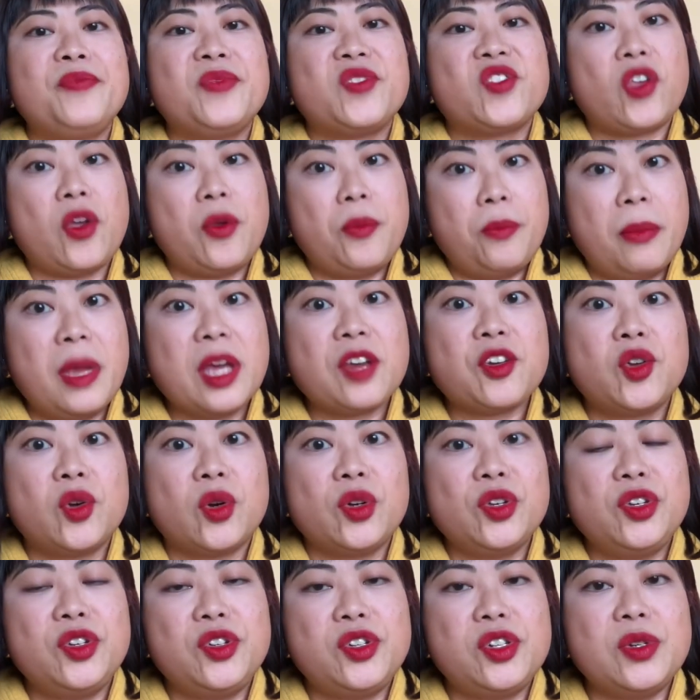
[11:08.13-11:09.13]
So make
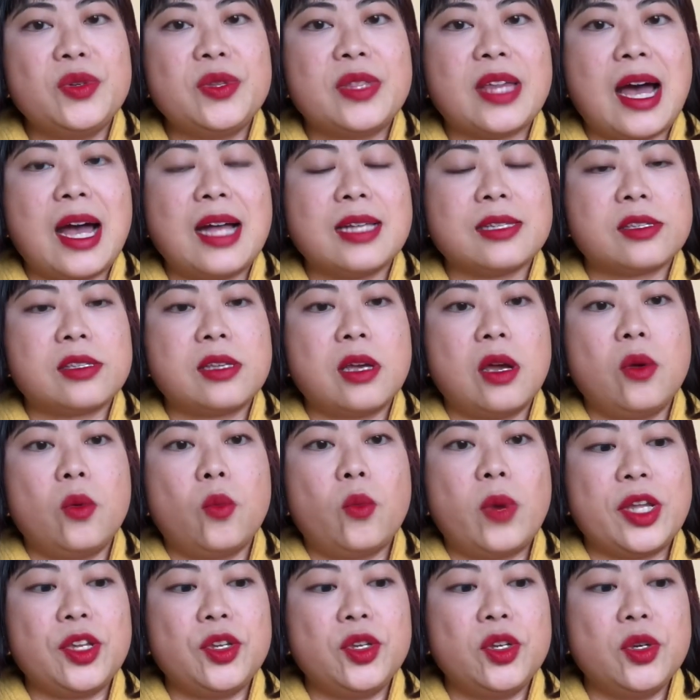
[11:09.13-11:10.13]
sure you do that. So
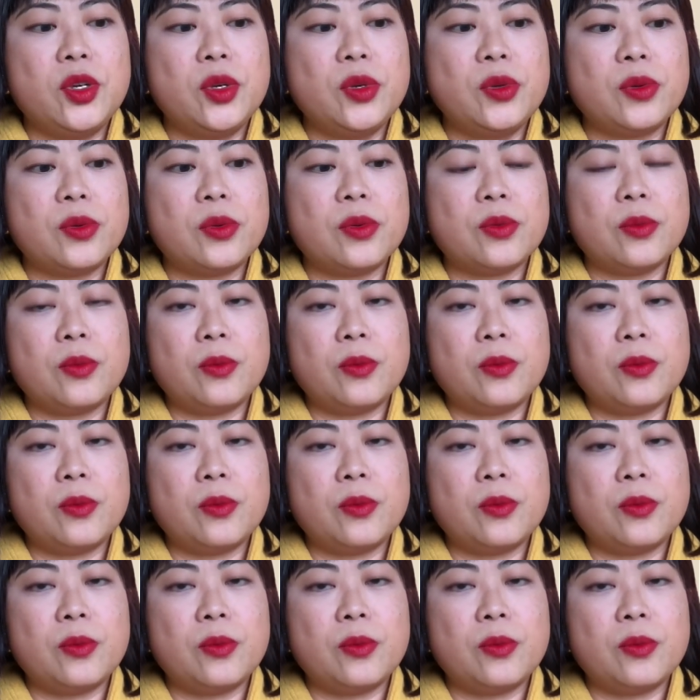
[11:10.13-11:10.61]
when you